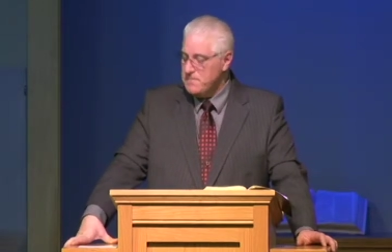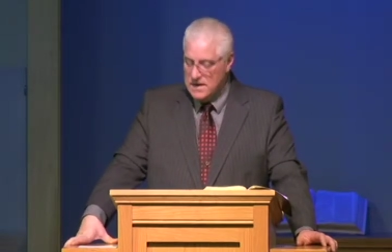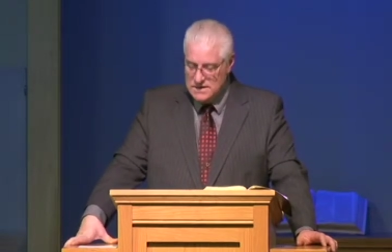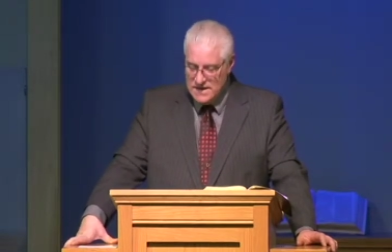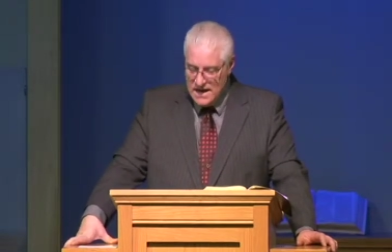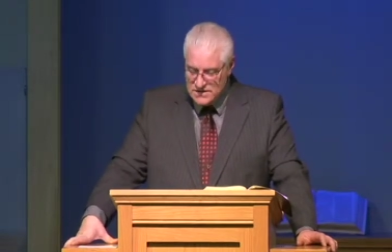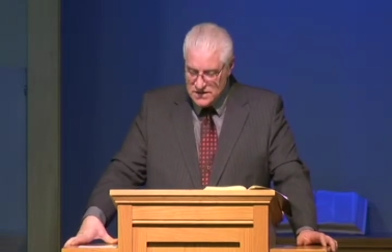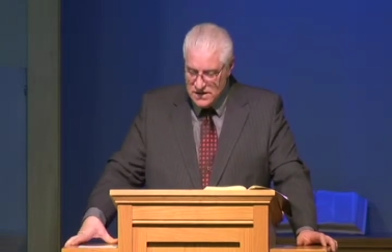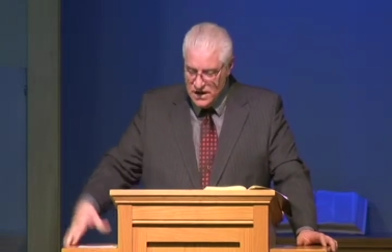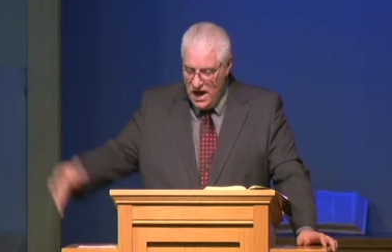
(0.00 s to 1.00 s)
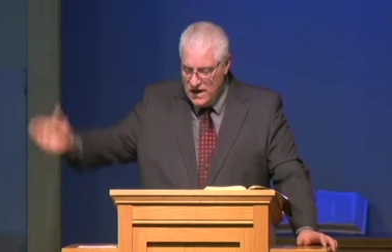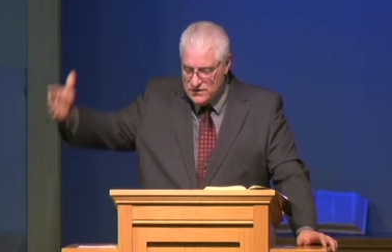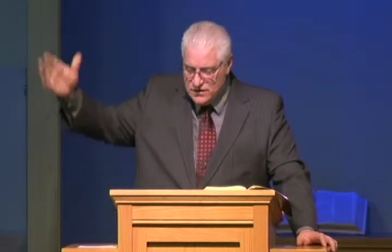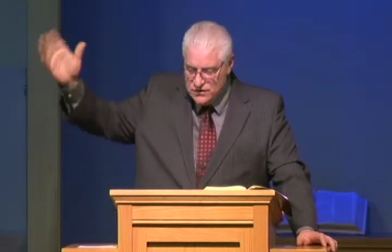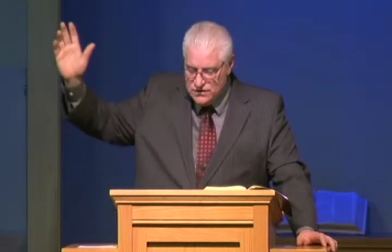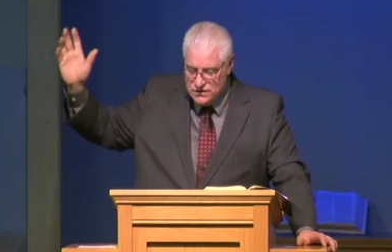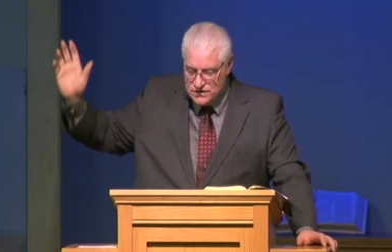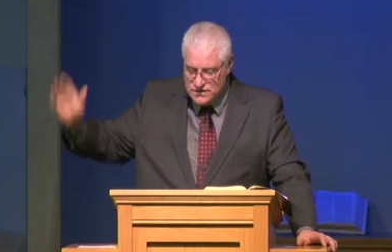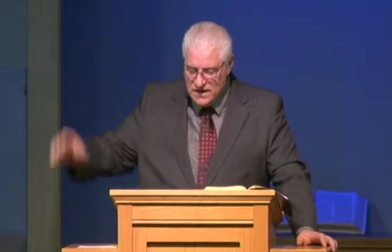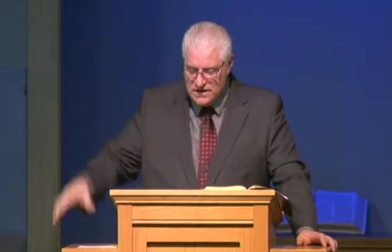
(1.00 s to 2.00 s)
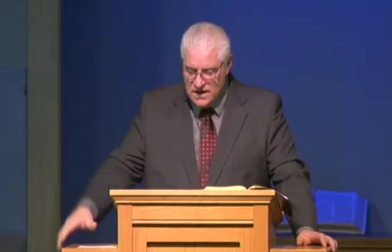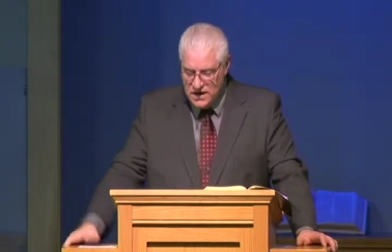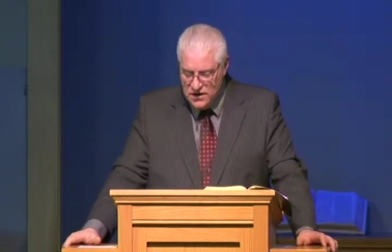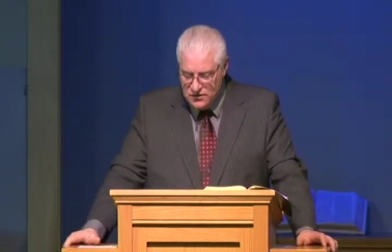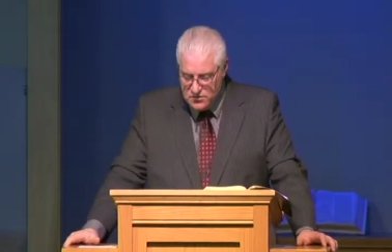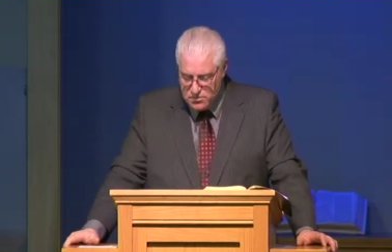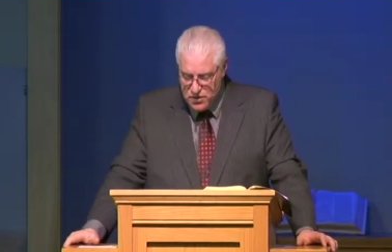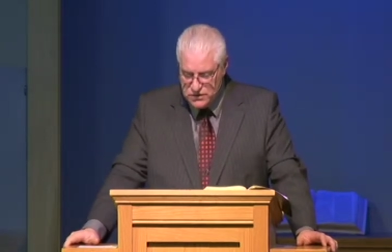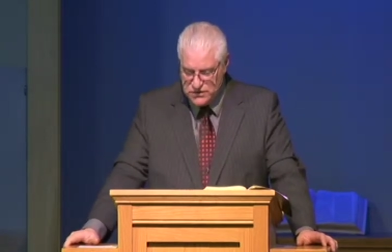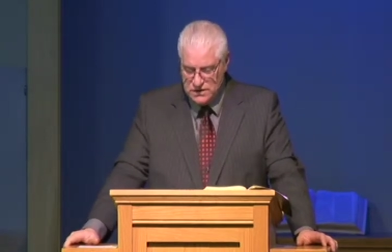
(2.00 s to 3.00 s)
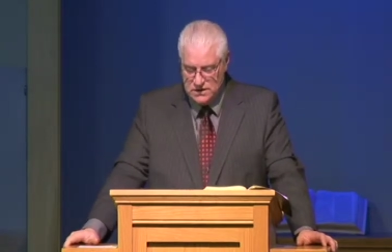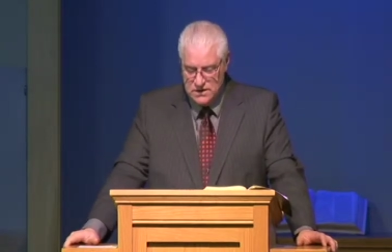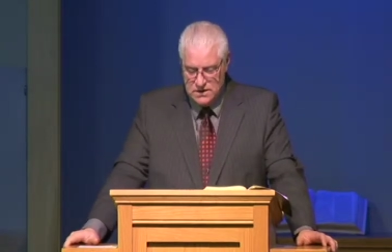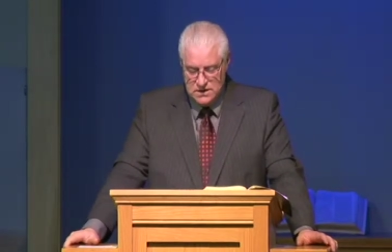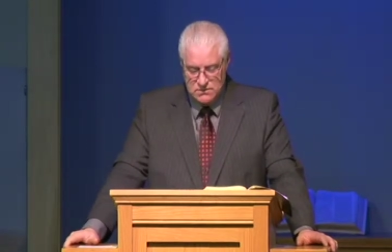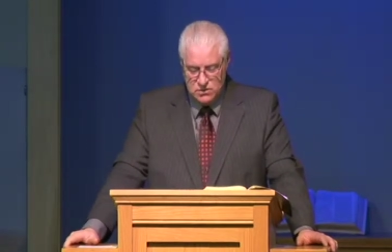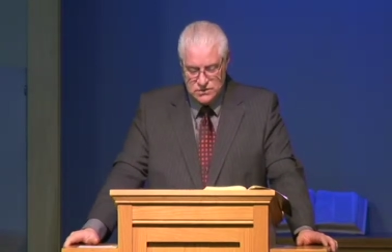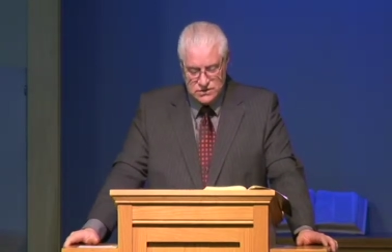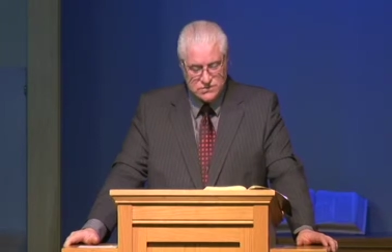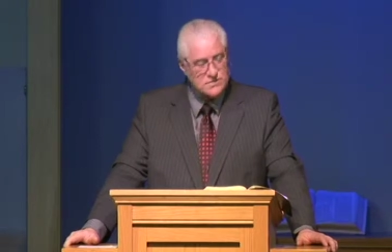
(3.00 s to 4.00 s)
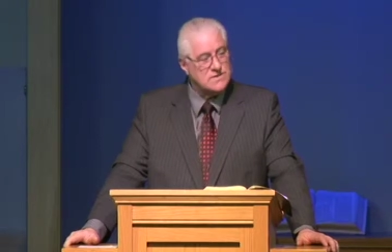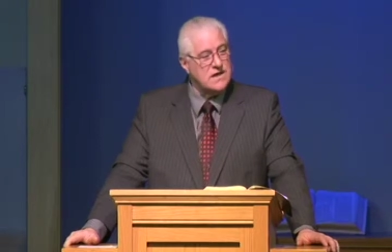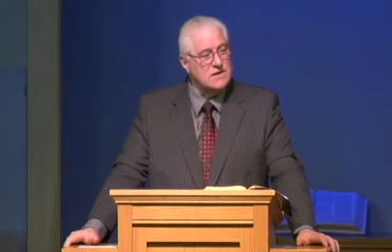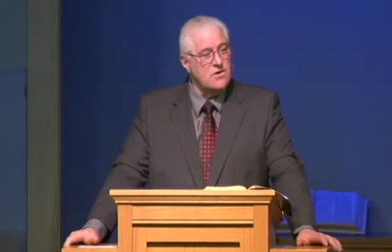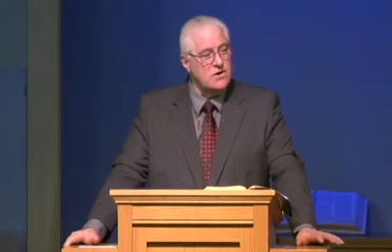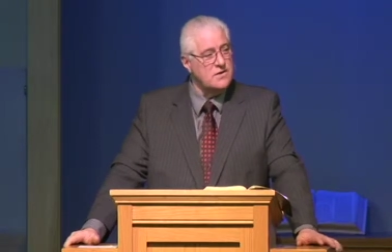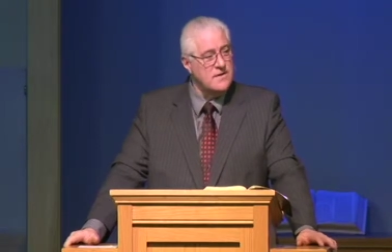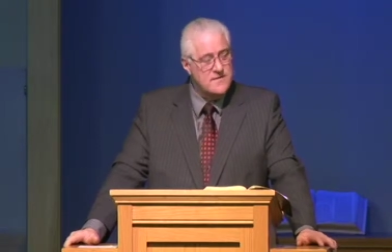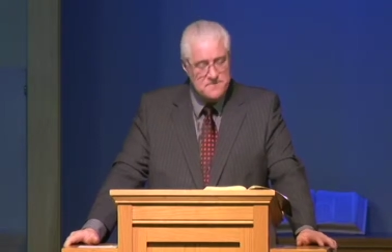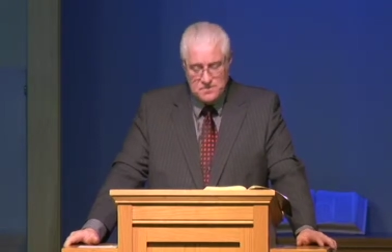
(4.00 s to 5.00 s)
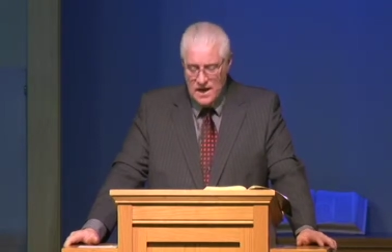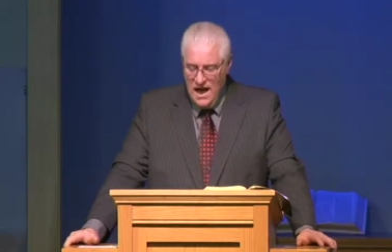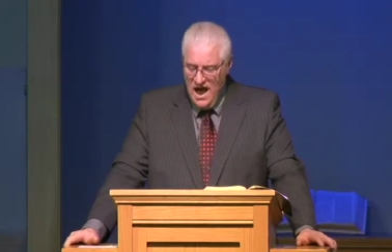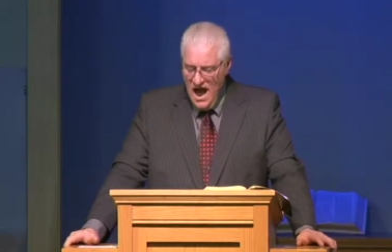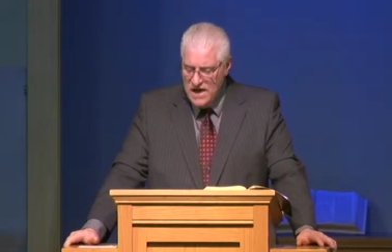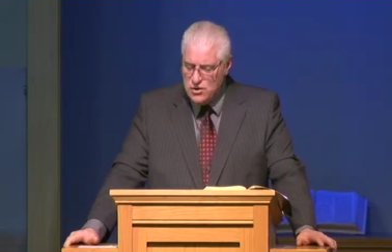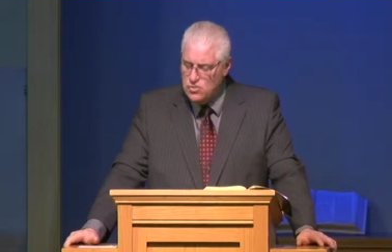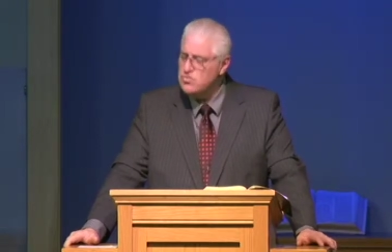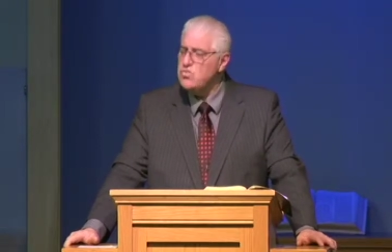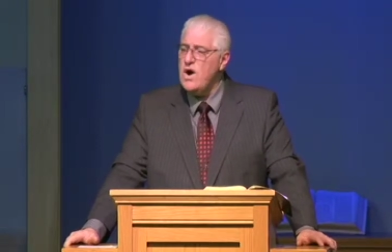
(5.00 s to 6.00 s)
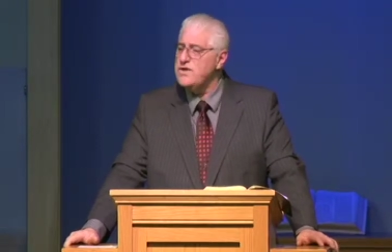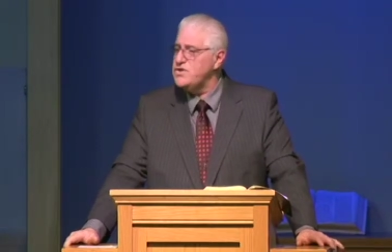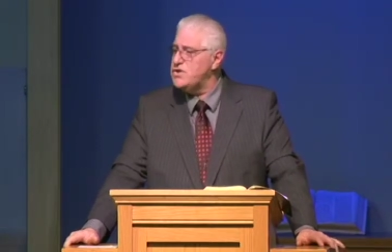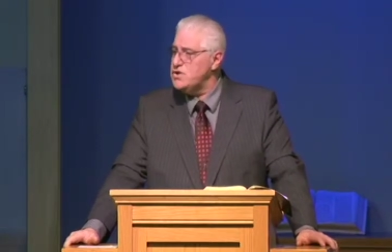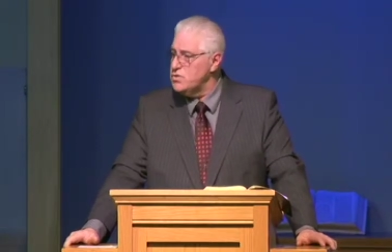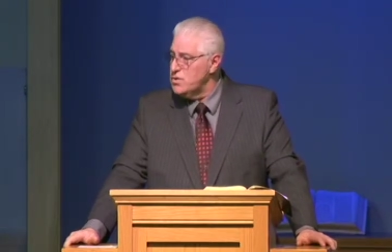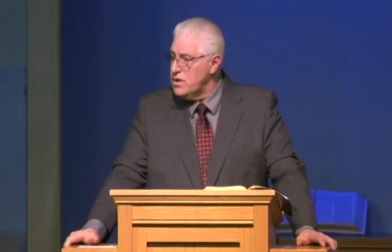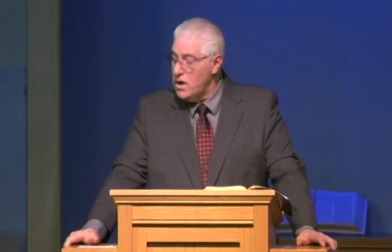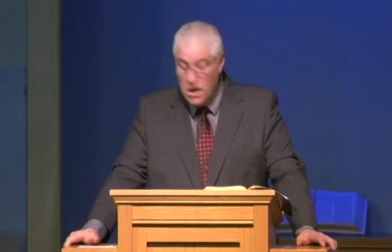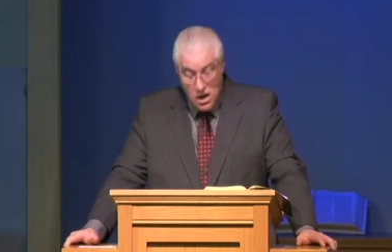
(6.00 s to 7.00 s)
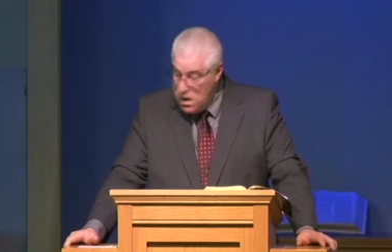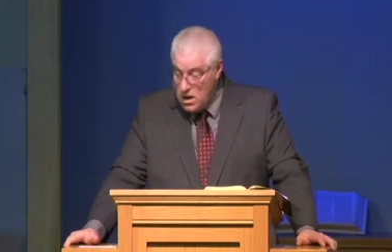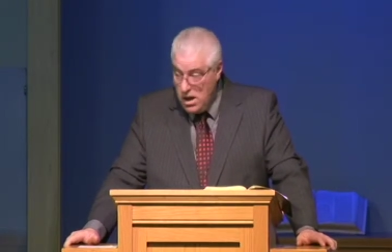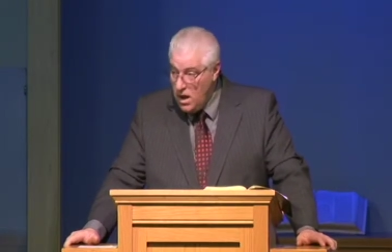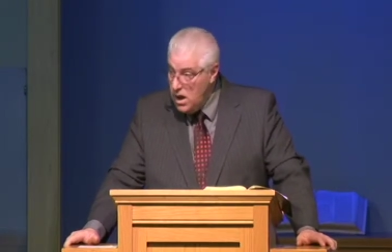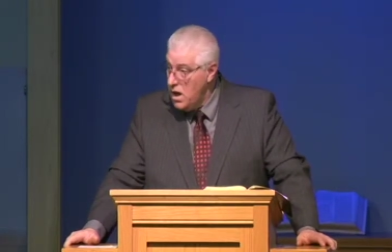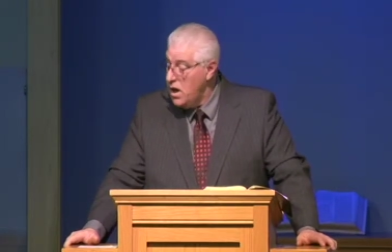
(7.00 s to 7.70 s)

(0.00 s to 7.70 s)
He's asking God to, to send another person. Moses was saying, Lord, I don't want to. Huh?